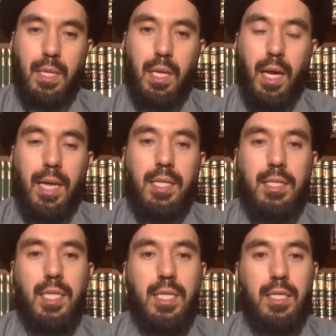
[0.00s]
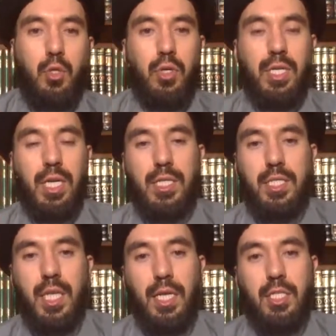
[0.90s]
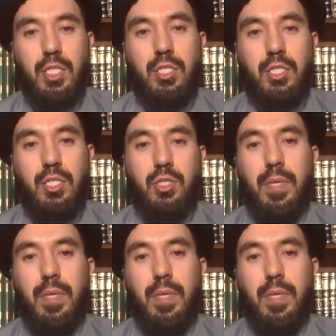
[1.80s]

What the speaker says: And they said that your intention should